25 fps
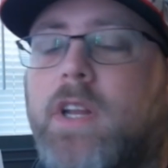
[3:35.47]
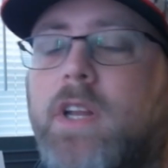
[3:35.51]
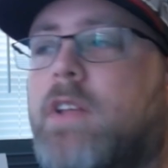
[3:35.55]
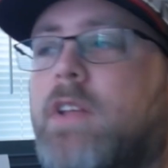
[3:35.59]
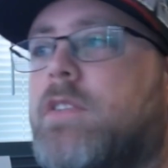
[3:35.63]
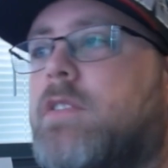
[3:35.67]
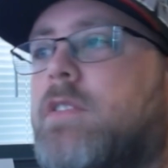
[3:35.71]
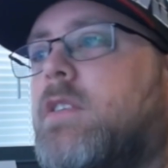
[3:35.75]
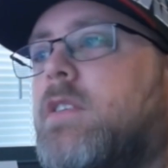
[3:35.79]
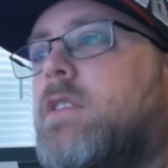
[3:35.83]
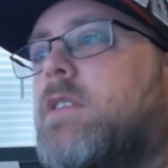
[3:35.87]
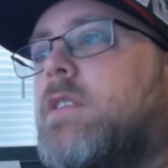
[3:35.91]

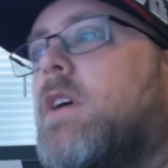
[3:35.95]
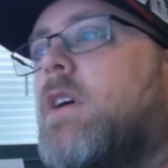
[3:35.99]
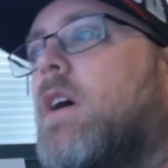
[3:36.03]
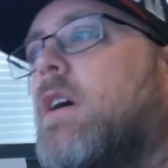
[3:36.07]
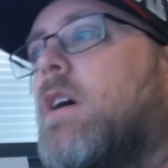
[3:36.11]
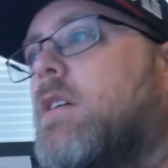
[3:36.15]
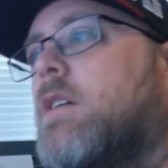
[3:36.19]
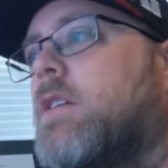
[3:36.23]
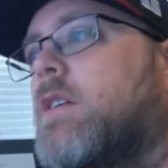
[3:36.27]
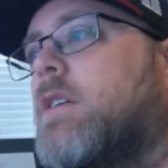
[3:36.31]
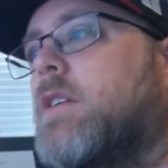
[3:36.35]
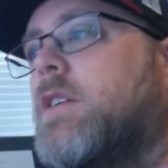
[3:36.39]
is it a
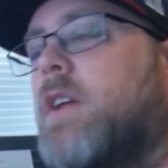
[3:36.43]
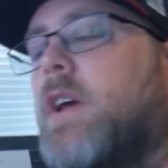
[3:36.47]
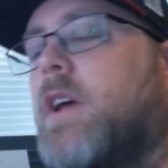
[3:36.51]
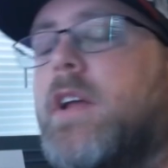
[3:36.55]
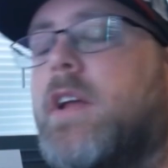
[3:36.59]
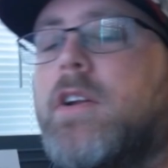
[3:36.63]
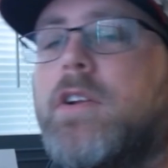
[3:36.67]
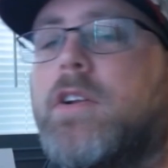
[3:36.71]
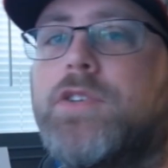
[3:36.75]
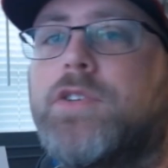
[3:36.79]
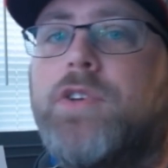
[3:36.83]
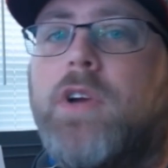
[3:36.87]
Docker
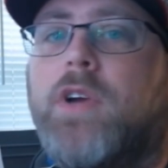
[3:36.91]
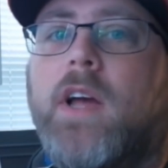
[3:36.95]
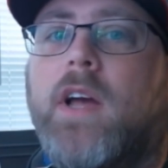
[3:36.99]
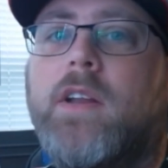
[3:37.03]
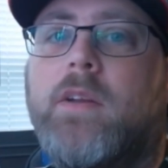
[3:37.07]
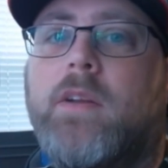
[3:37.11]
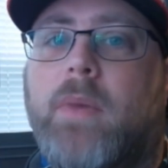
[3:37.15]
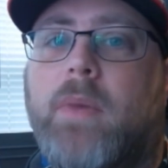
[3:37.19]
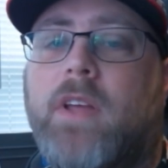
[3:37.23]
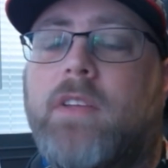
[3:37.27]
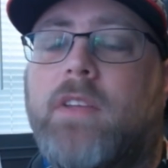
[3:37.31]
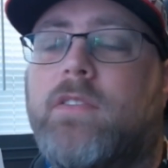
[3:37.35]
container, trying
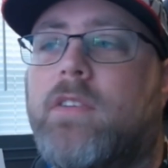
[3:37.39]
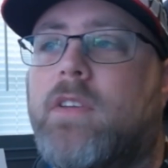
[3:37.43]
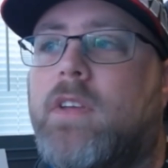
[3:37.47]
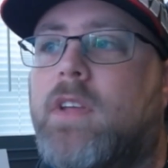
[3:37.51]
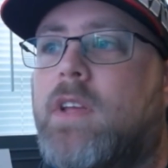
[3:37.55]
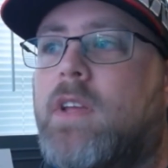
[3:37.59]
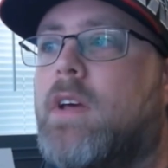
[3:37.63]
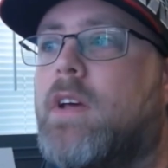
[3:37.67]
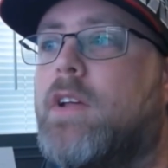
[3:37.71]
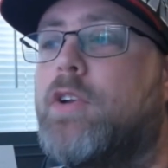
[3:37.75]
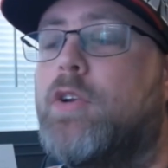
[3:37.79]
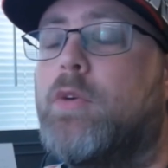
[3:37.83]
to
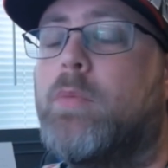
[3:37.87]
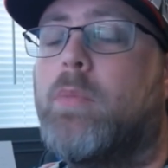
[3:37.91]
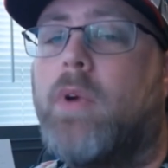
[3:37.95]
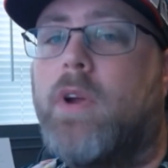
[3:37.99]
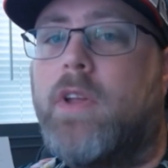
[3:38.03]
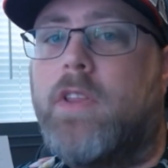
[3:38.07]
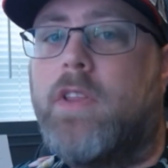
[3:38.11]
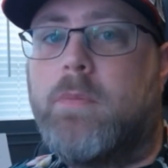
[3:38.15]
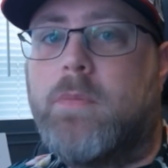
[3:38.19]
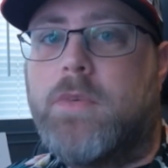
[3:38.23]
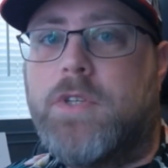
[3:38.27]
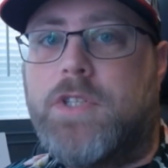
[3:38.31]
basically
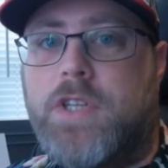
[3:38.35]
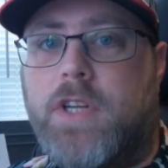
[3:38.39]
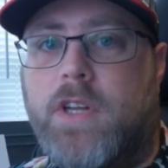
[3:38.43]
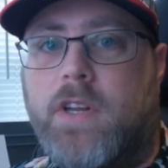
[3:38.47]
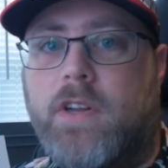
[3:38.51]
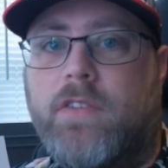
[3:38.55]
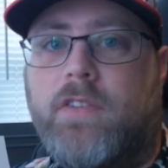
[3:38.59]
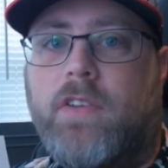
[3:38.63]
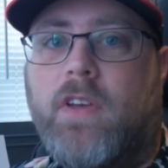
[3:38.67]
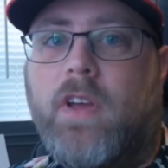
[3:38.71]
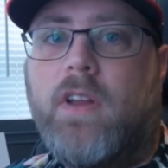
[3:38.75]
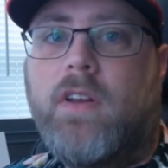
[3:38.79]
enumerate the machine
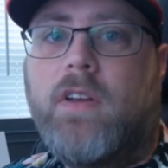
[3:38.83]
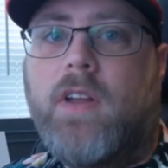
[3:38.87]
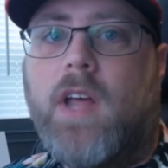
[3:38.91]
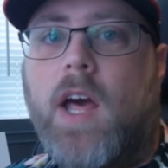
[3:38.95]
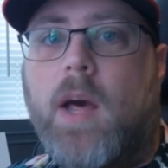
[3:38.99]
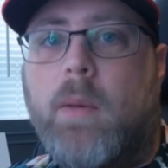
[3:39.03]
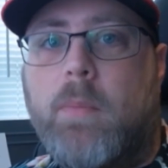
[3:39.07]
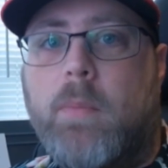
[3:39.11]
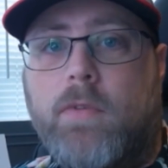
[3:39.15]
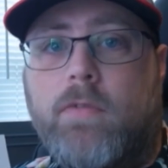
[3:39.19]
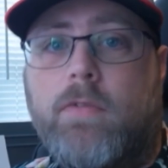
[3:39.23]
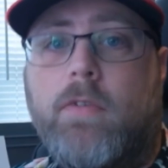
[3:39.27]
a second
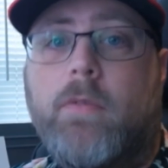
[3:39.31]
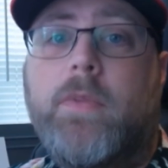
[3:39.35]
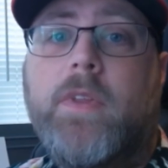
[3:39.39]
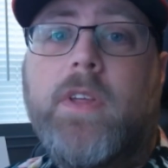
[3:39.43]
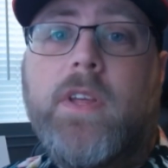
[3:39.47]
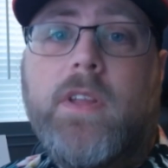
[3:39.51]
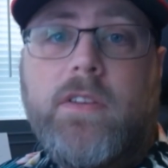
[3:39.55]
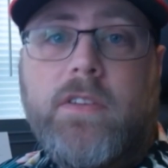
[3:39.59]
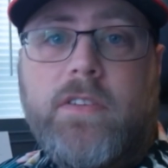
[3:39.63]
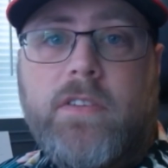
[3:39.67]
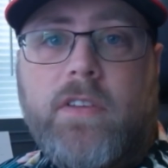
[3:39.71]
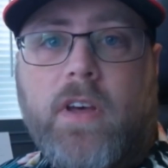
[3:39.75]
time but from
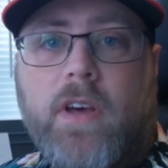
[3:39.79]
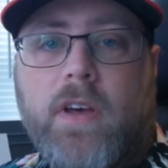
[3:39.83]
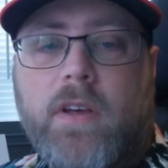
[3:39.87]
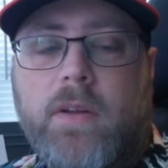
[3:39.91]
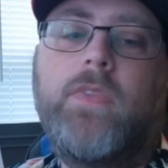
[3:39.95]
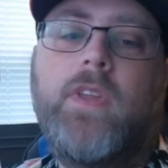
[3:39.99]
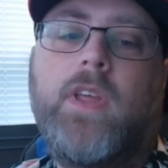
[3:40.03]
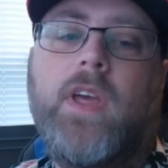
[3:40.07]
the inside.